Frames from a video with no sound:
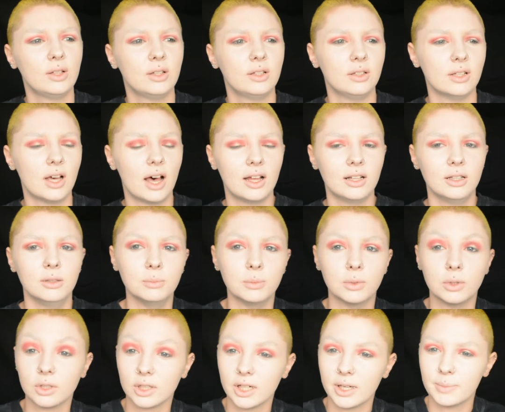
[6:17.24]
La
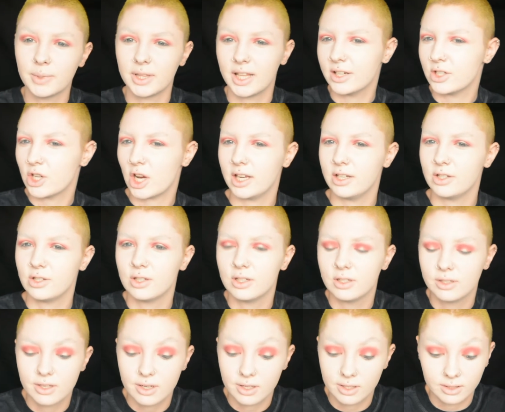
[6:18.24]
Lamora, but they changed
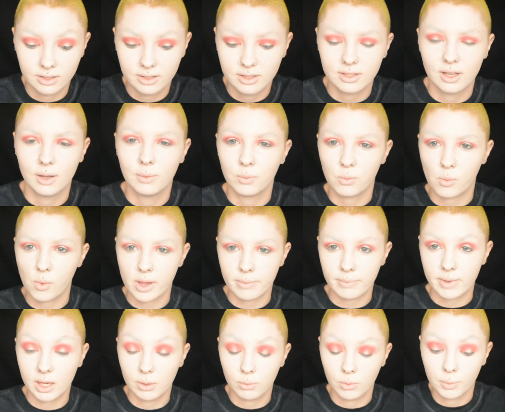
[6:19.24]
it to some
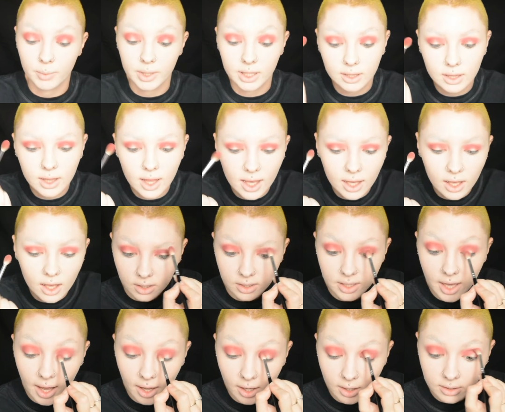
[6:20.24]
weeping woman thing.
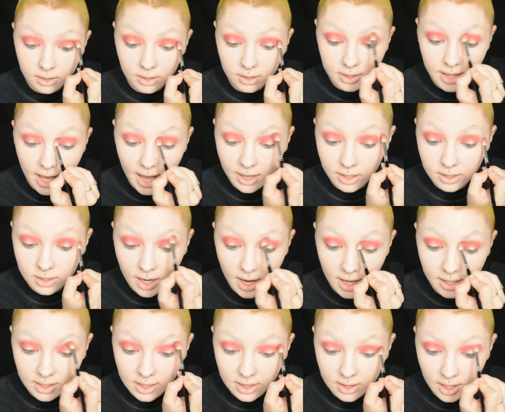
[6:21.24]
Yeah, that
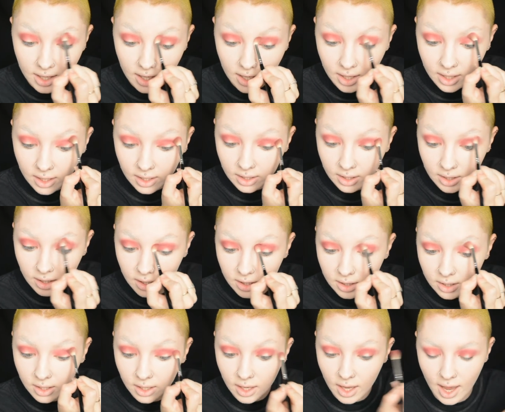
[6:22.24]
kind of thing.
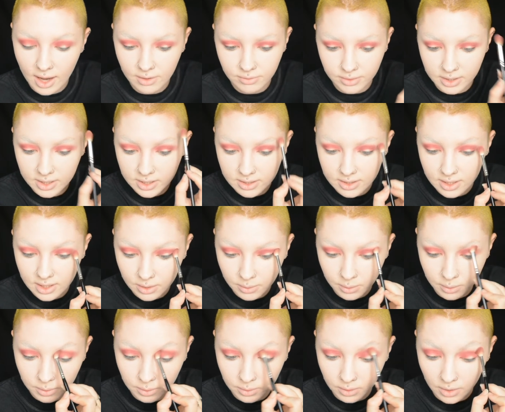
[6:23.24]
Every
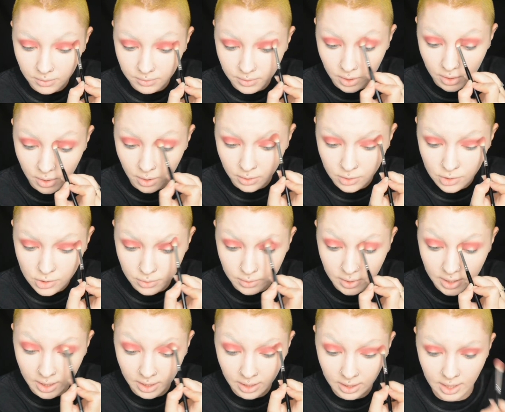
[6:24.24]
sequel of The
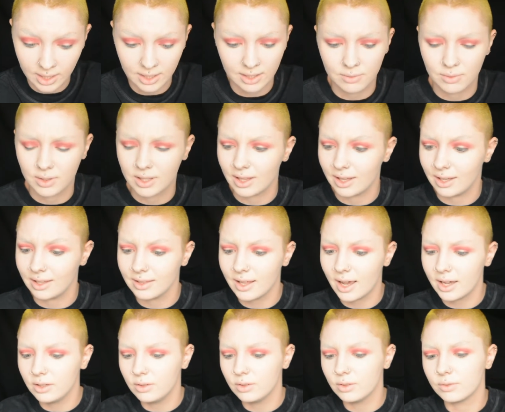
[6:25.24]
Conjuring and everything in
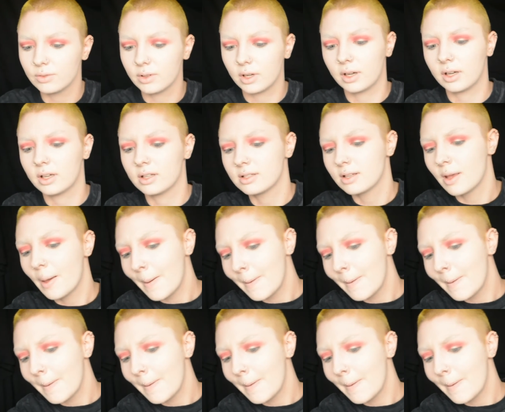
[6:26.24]
that universe.